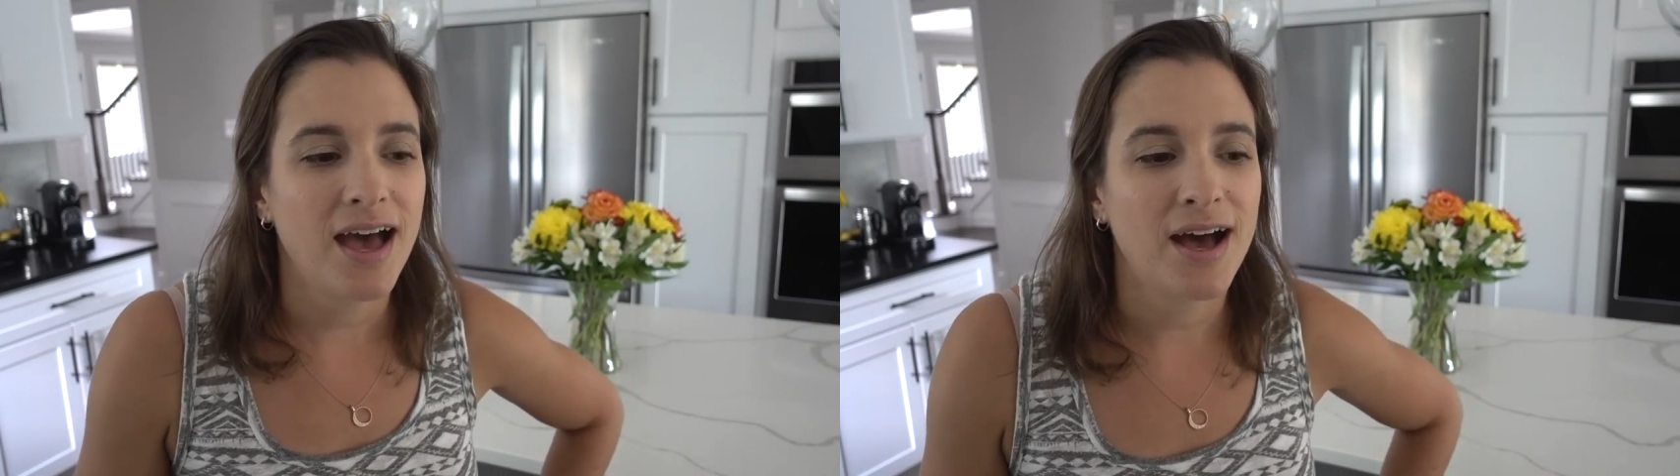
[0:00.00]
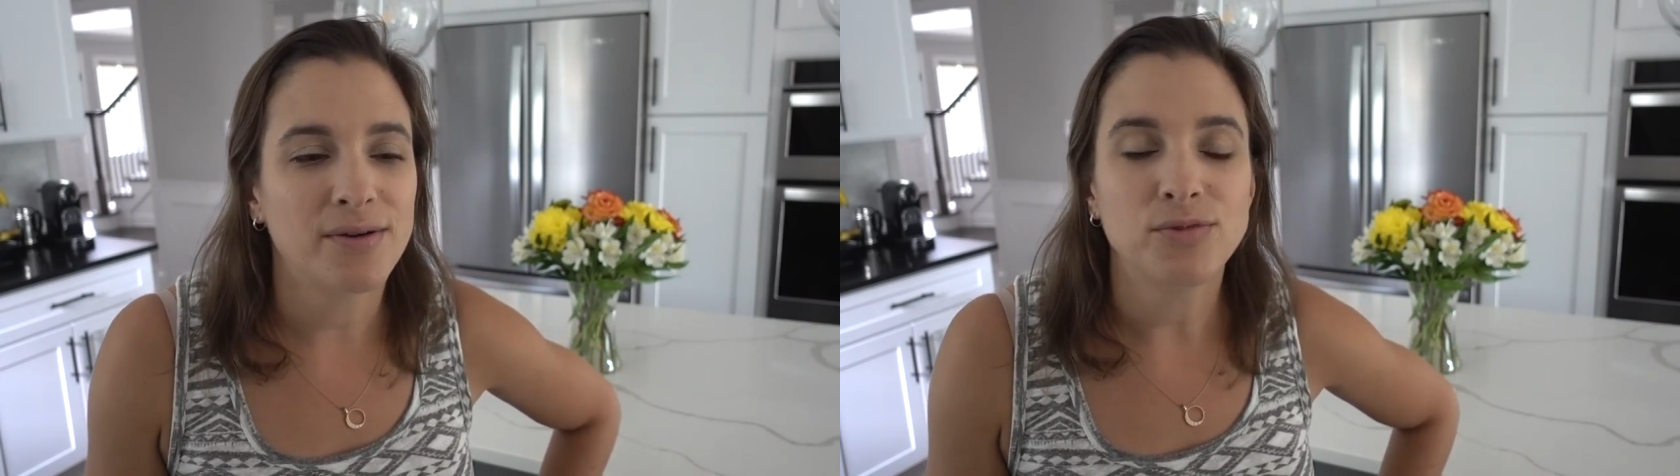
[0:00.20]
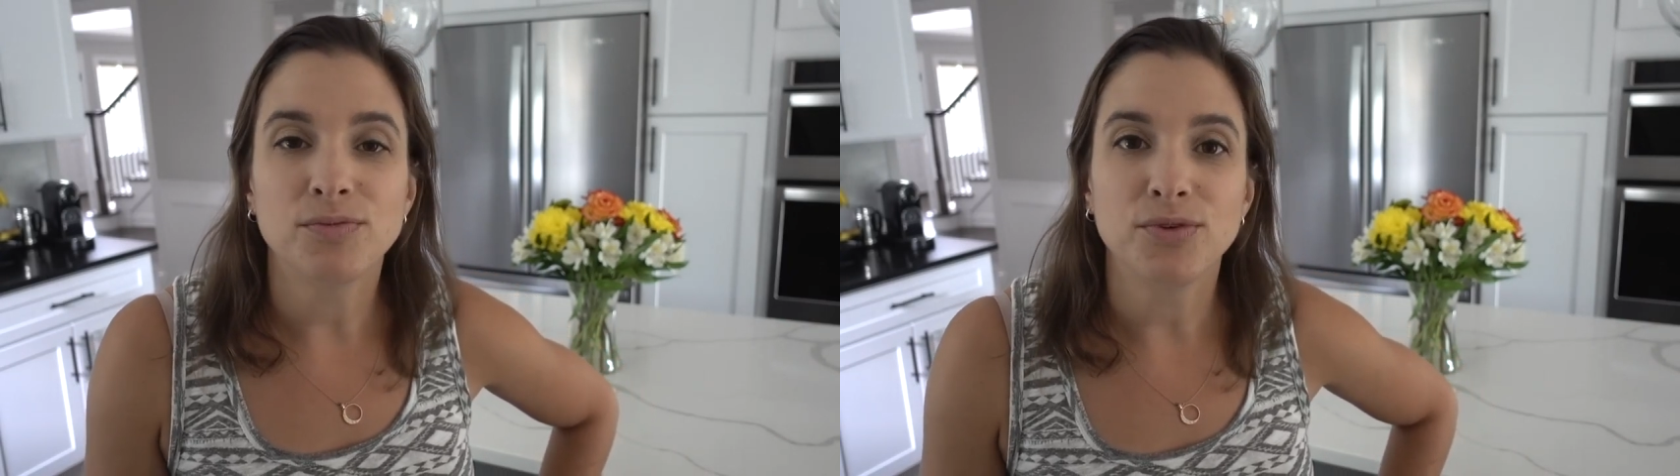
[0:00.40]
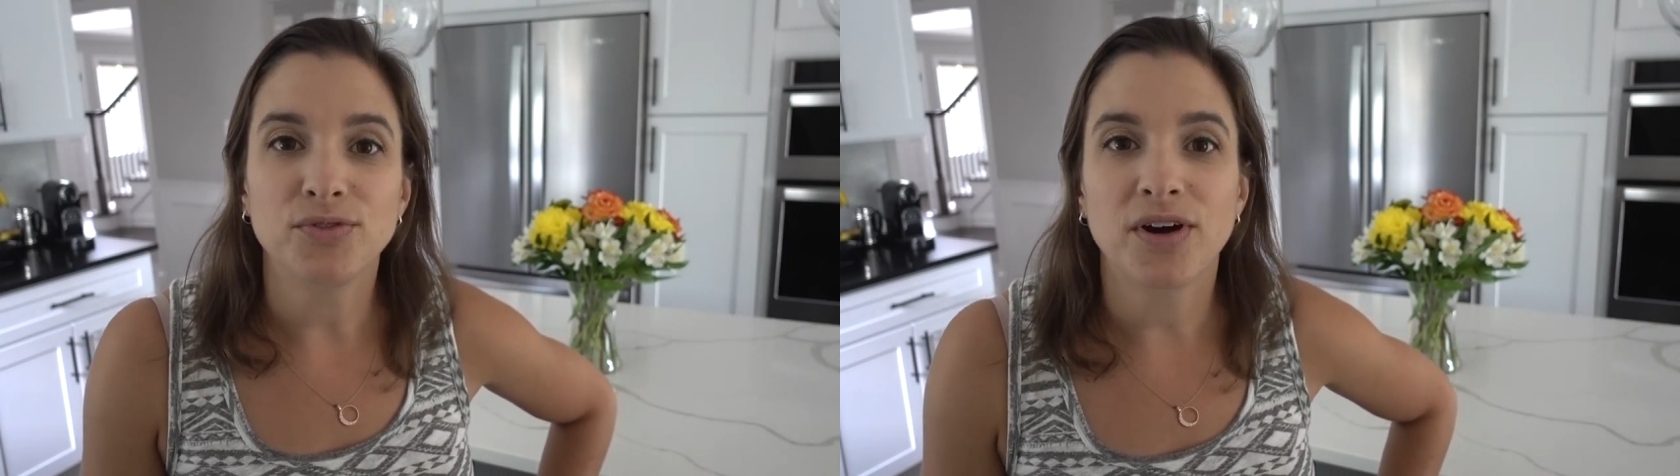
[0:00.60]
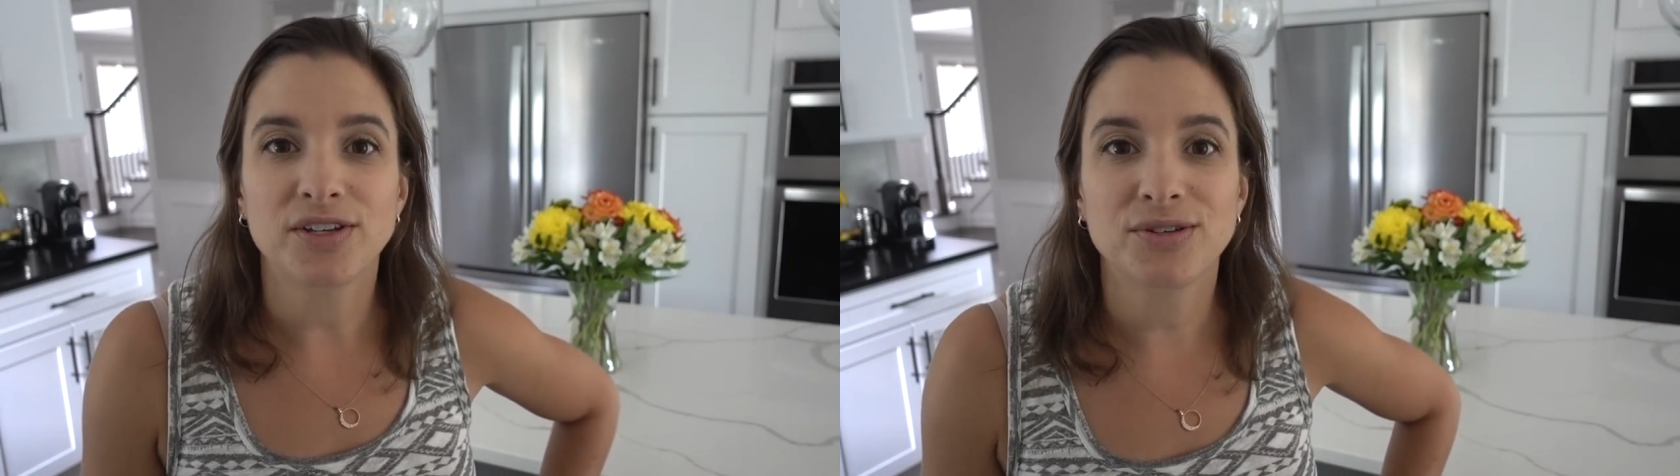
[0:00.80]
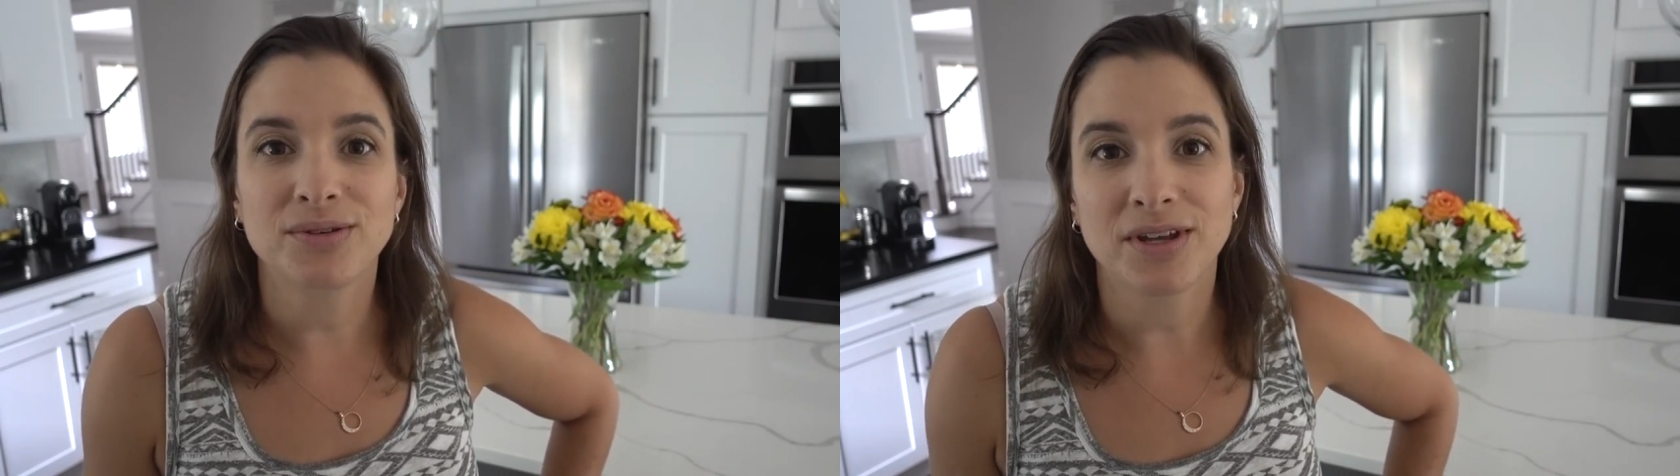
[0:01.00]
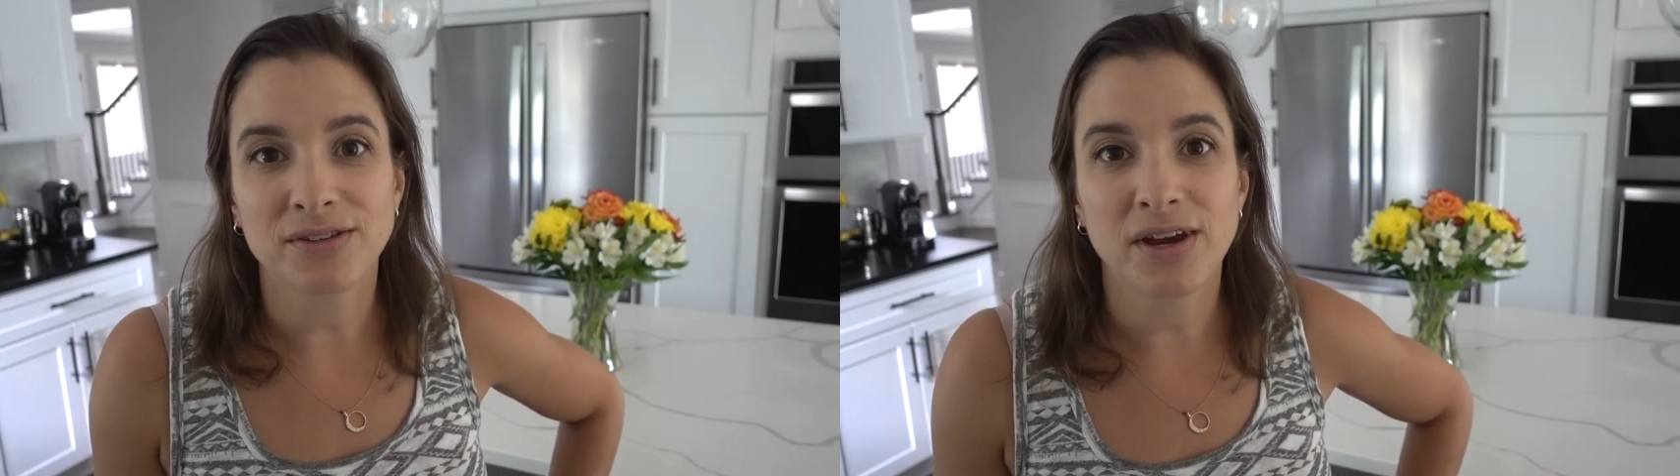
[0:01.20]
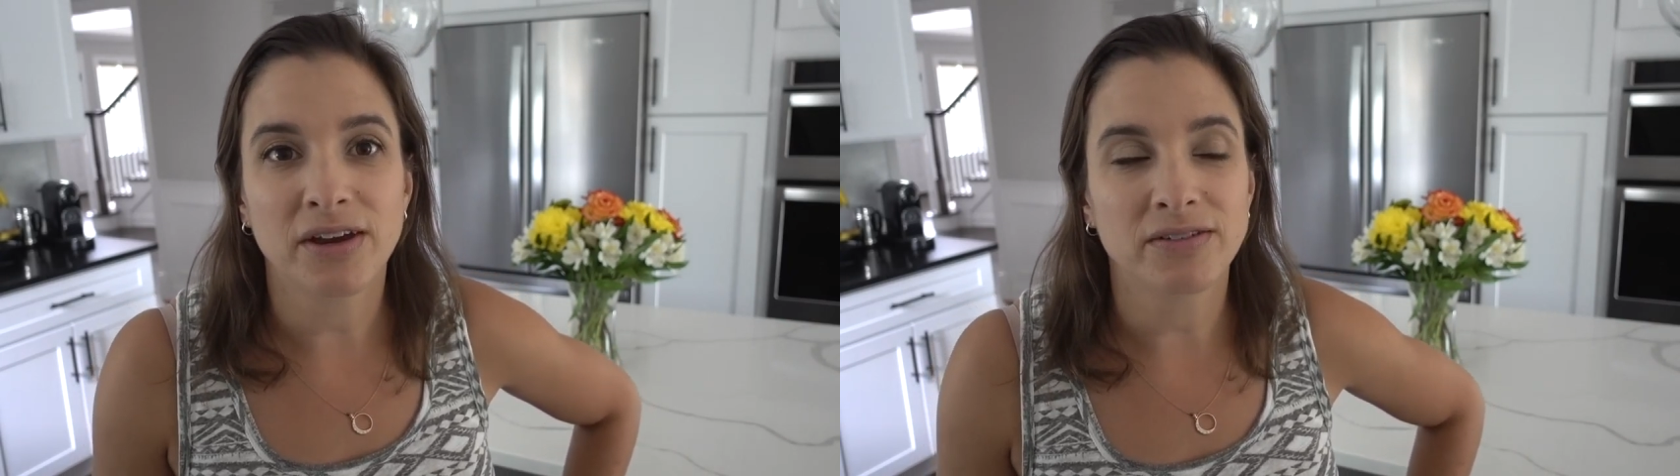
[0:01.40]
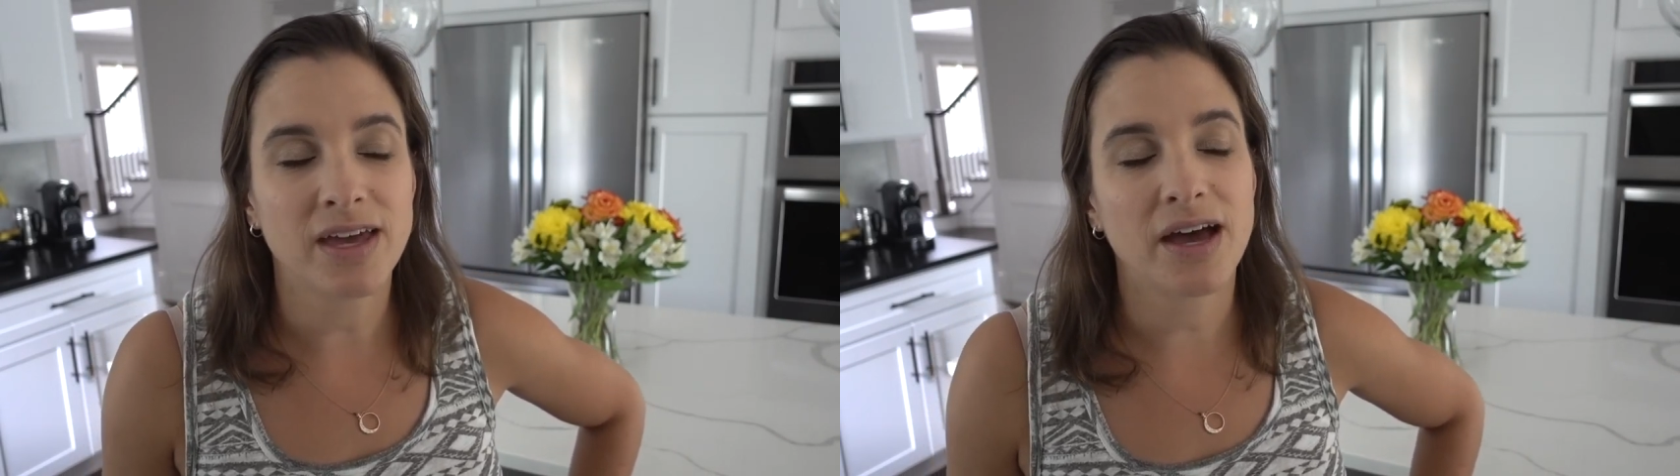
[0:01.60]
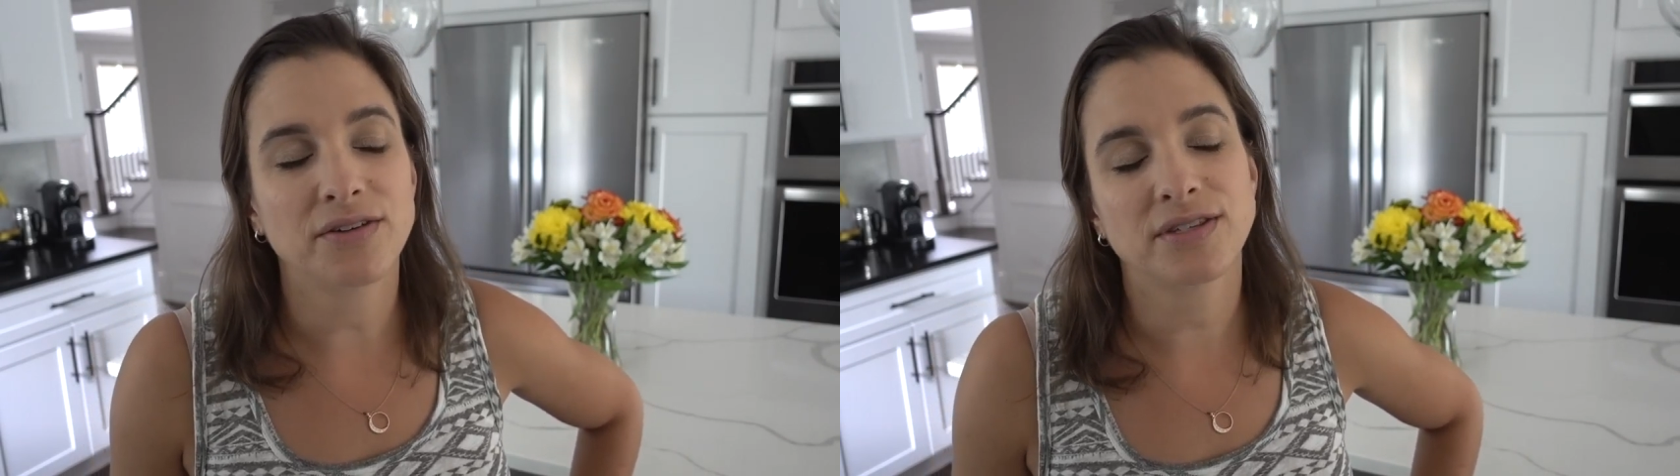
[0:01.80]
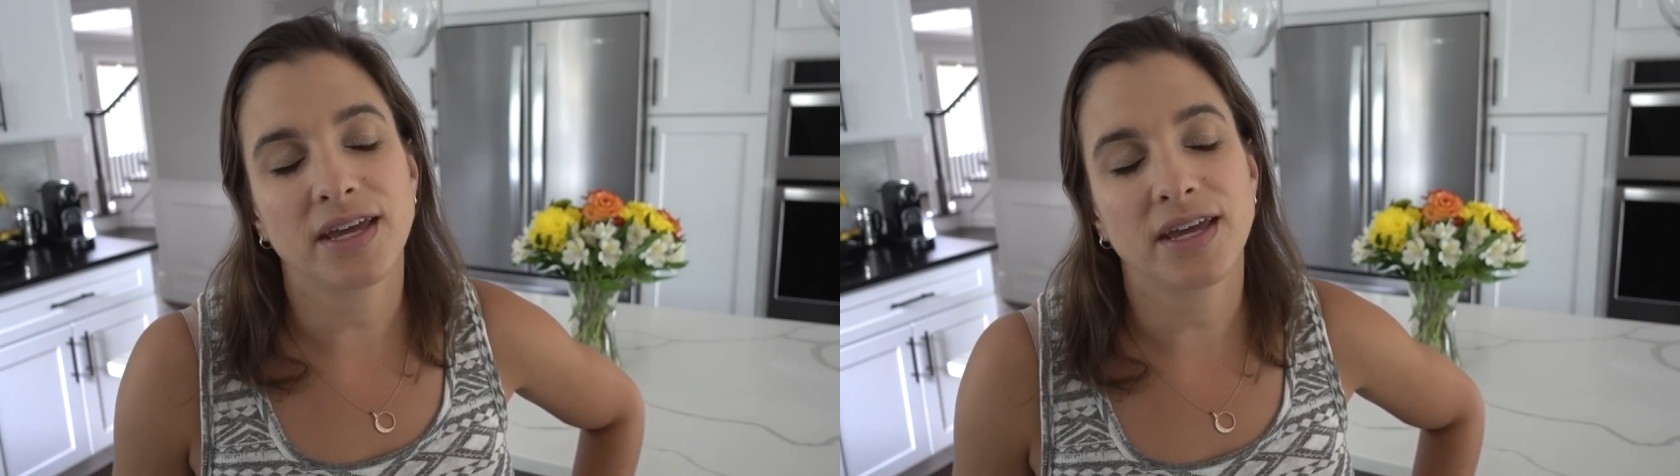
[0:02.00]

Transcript: um, we'll move on to another area of the house.